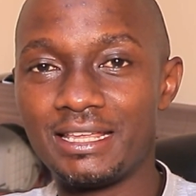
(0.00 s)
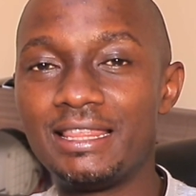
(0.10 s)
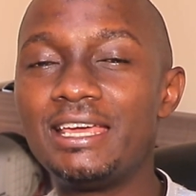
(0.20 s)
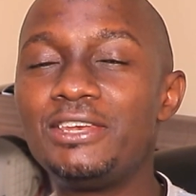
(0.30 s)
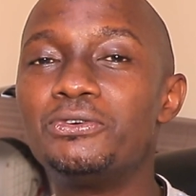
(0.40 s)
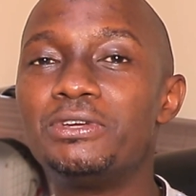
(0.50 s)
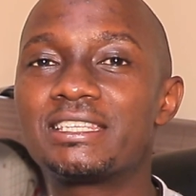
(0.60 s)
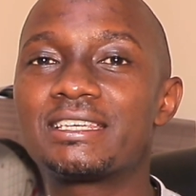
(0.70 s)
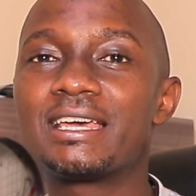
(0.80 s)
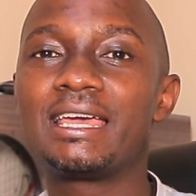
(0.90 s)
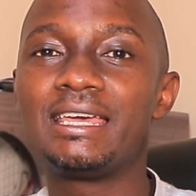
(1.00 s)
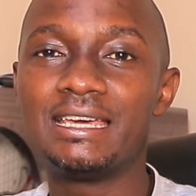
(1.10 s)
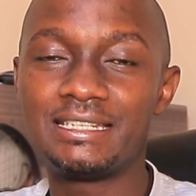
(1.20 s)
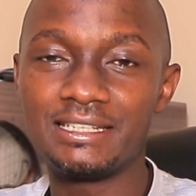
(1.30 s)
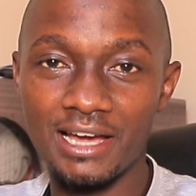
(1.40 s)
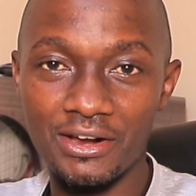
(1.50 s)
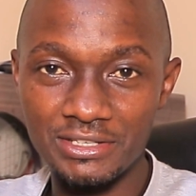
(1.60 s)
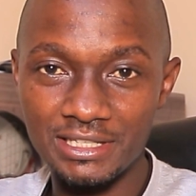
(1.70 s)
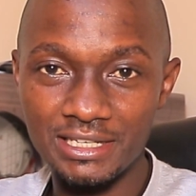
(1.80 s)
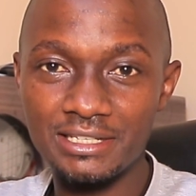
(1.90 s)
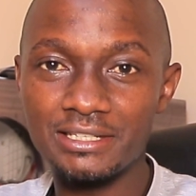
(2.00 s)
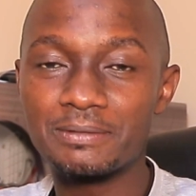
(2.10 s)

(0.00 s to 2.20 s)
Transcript: then you risk getting arrested,